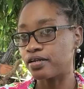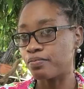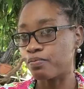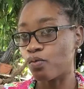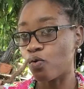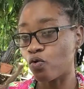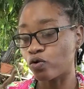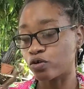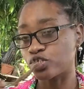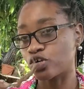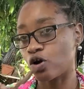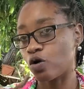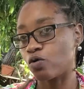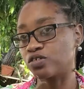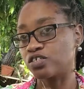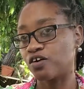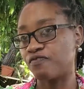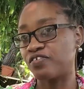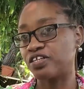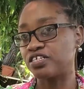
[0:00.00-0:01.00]
the most
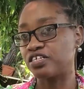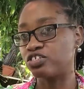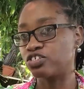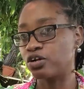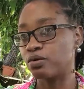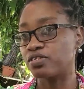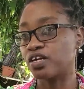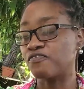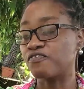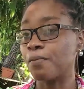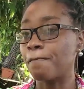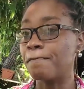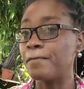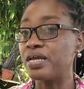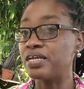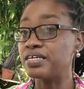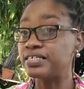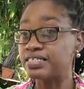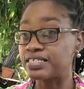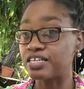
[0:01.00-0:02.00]
out of it in terms of the
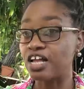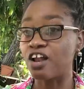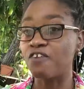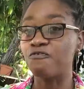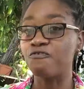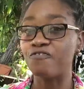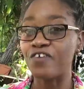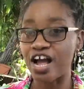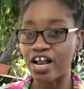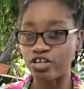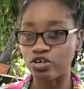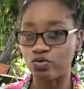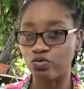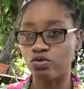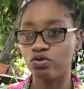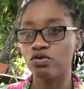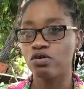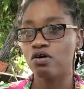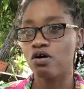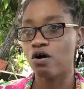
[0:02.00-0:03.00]
medicinal value
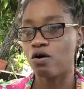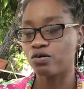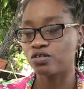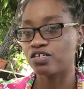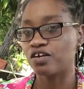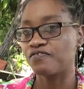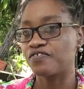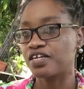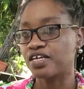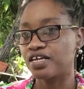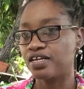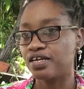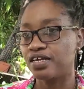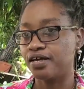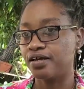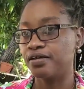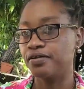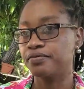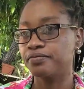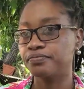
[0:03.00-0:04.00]
out of the Guinea
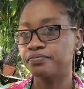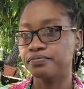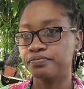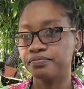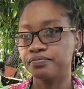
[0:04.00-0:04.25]
hen.